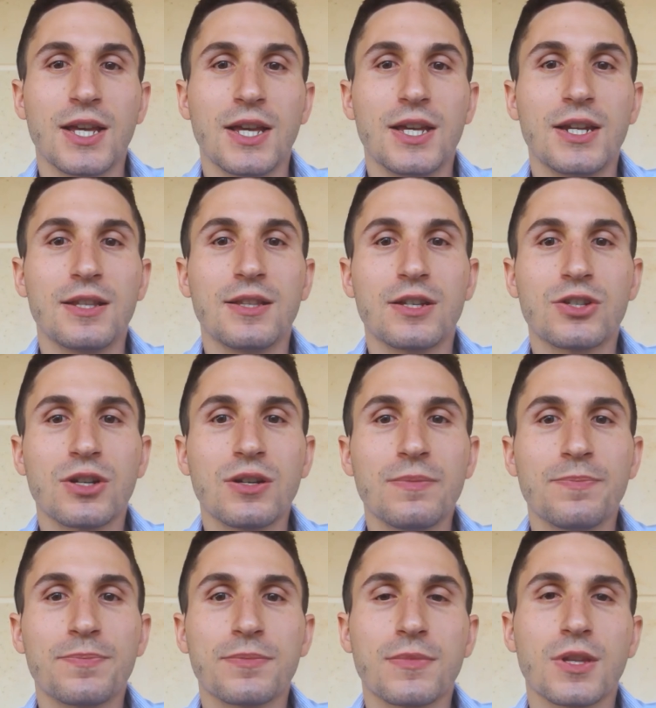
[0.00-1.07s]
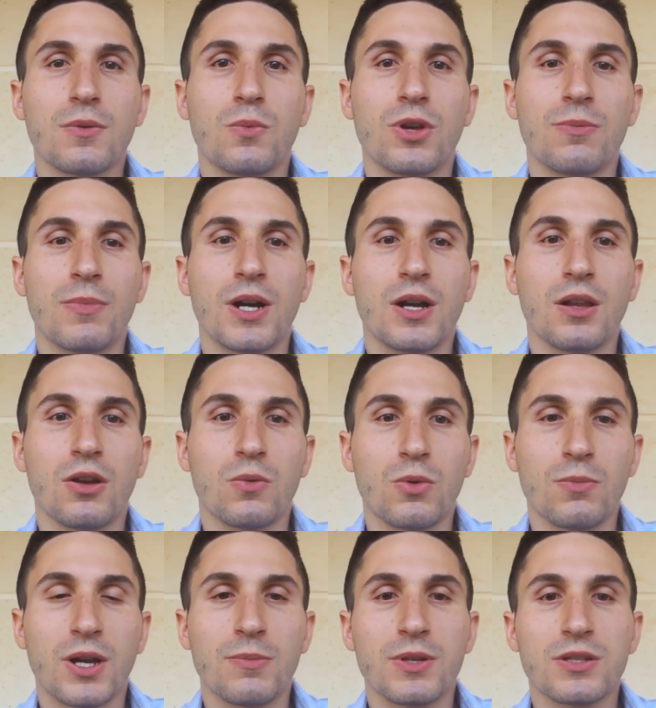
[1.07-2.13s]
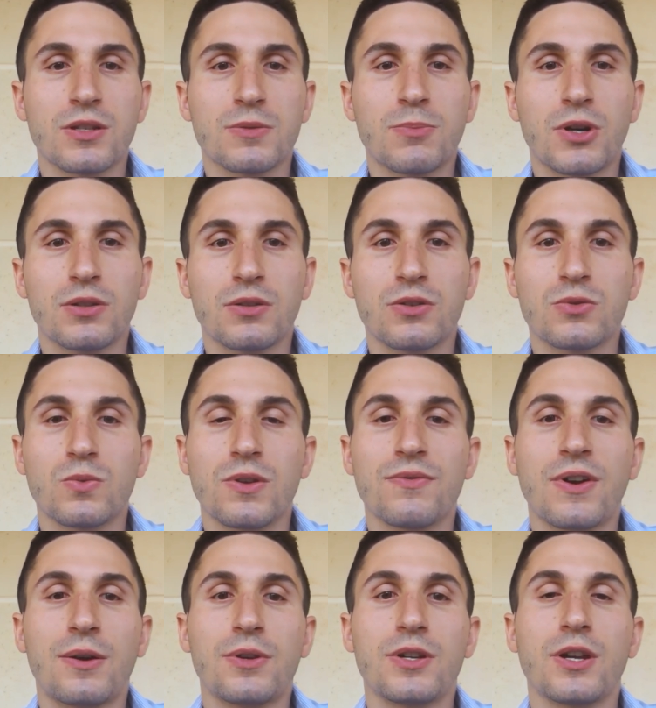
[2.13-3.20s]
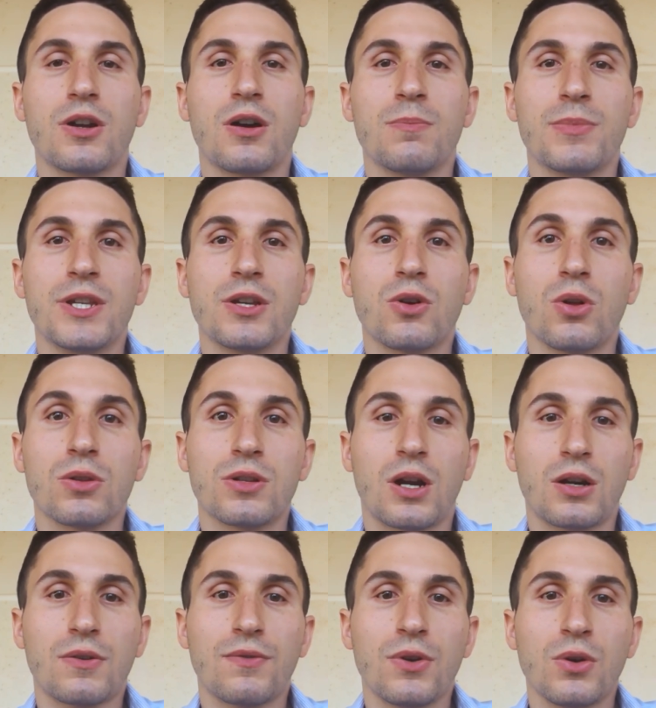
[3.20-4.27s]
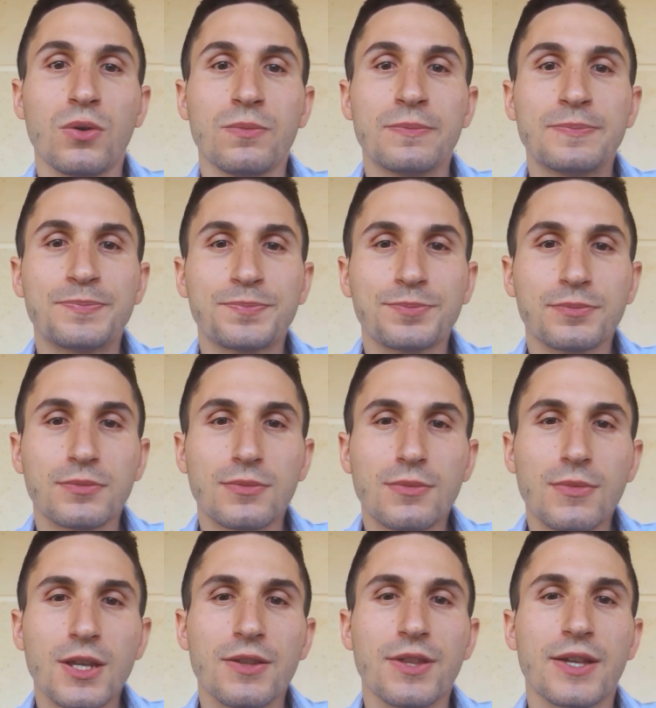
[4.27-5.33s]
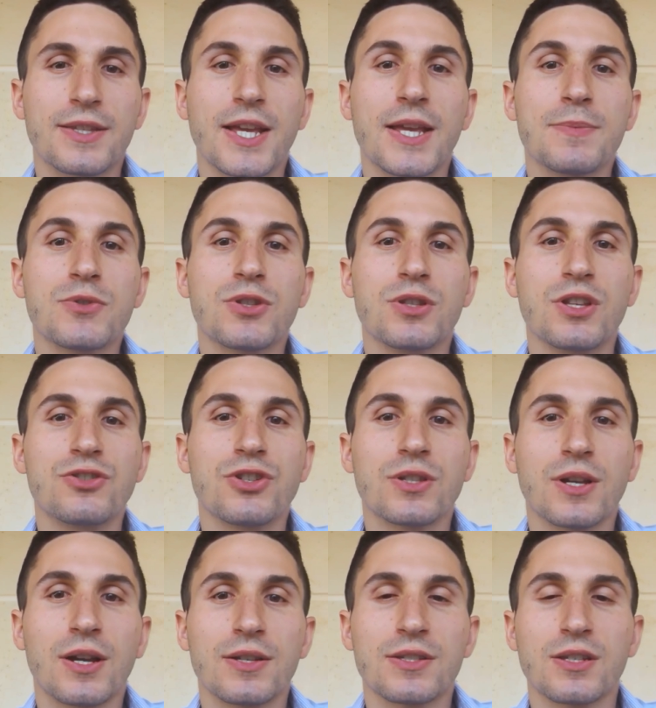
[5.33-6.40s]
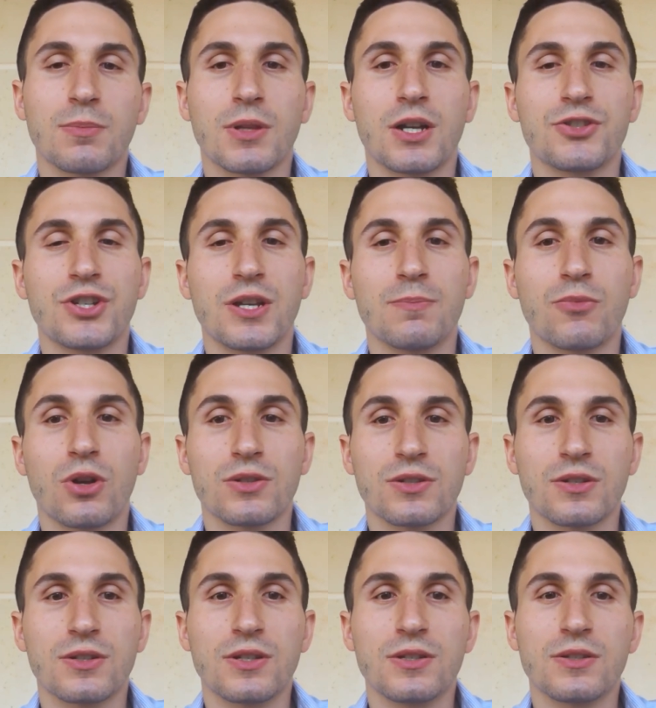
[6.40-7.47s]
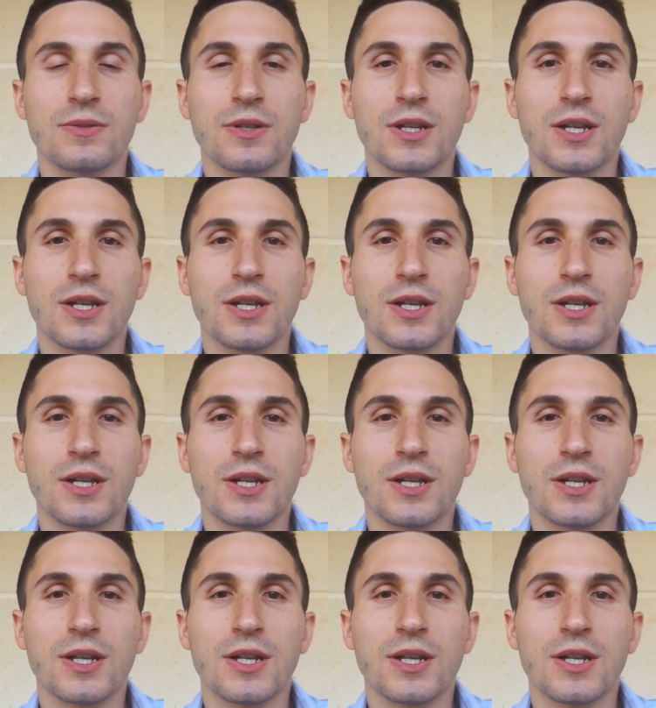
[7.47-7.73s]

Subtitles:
In addition, along with my business partners, we founded a company called ArcFlow that aims to digitize supply chain processes.